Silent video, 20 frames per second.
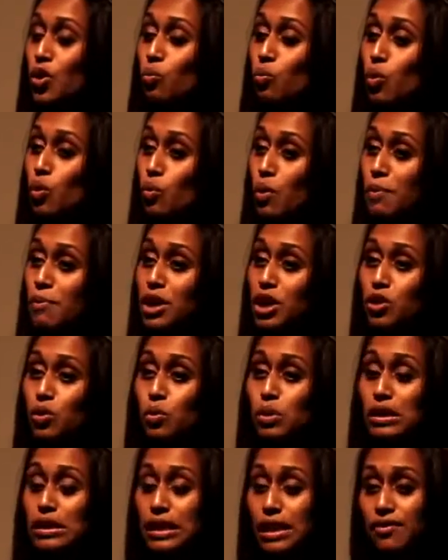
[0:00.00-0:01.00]
were women who
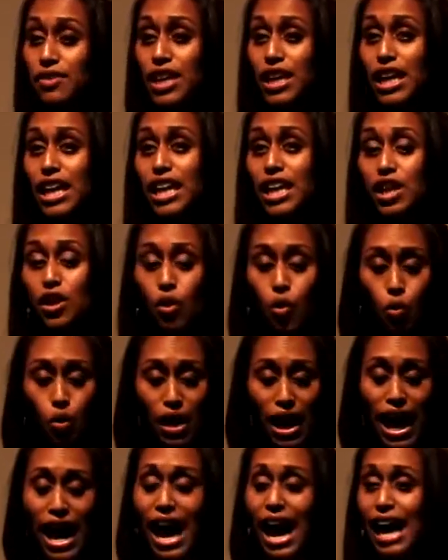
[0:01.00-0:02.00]
were living in or
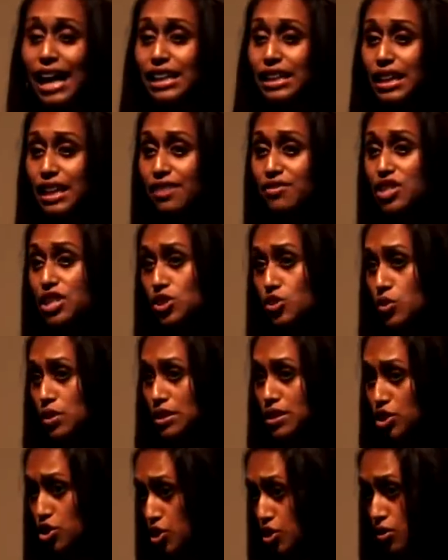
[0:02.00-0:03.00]
had lived in
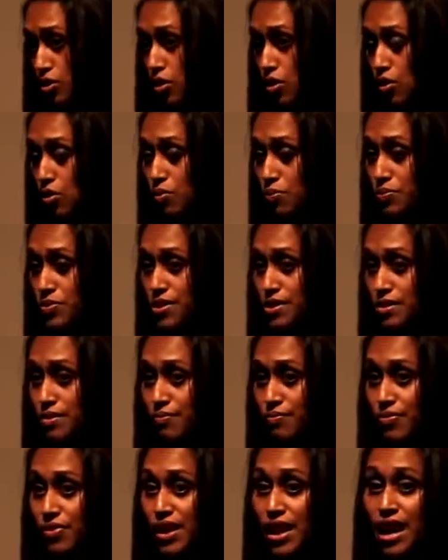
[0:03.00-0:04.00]
transitional homes.
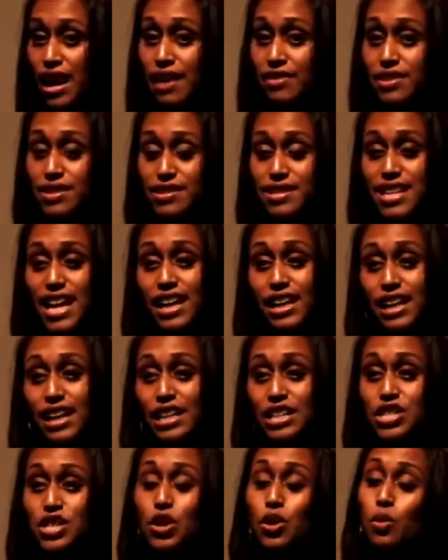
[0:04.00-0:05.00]
And the
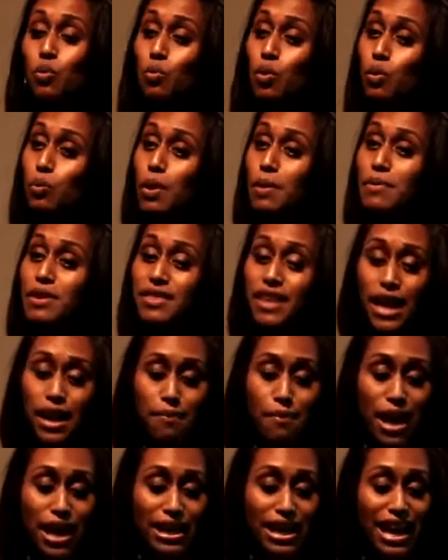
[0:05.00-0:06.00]
second were women that I
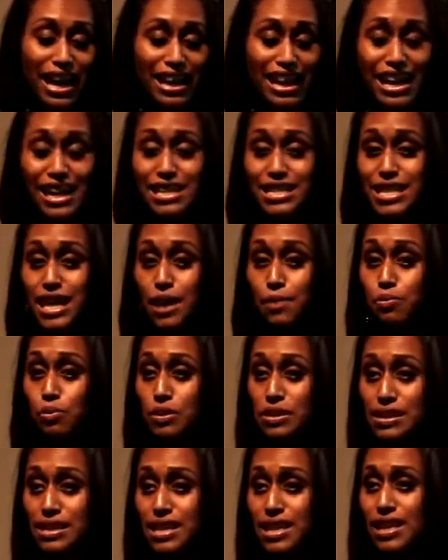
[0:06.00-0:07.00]
met at
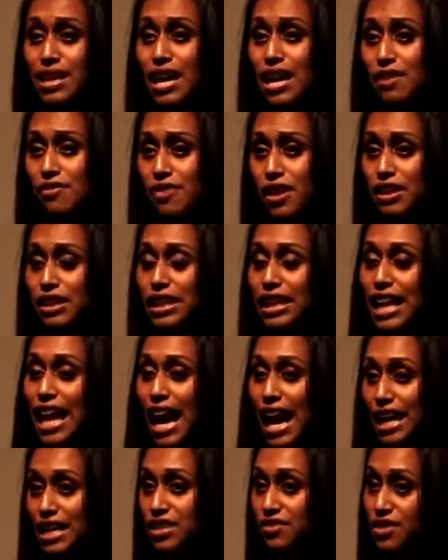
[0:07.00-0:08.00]
anti-prison and felony
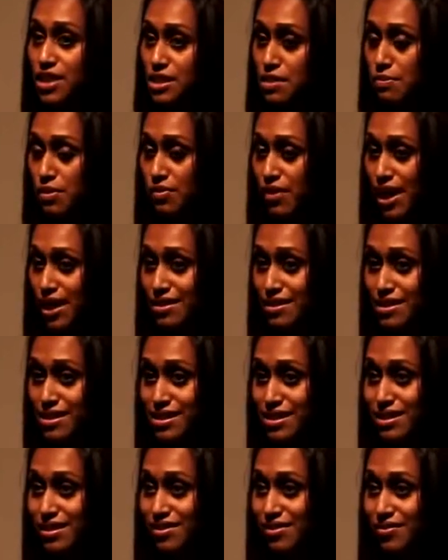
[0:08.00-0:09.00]
activism
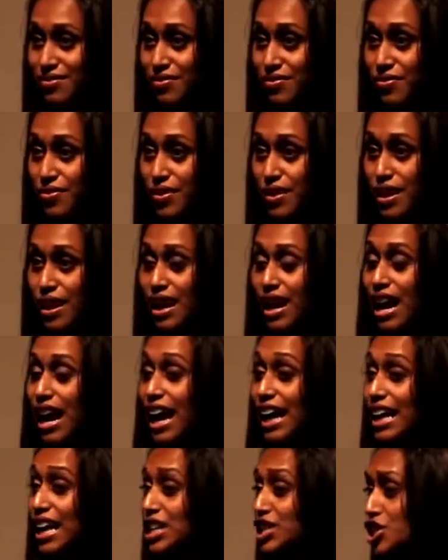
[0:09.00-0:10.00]
events.
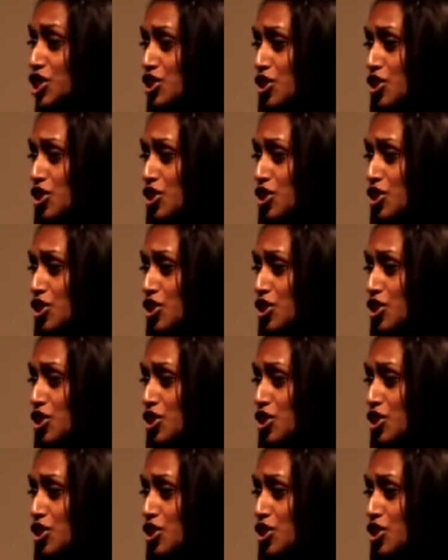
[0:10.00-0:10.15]
I got to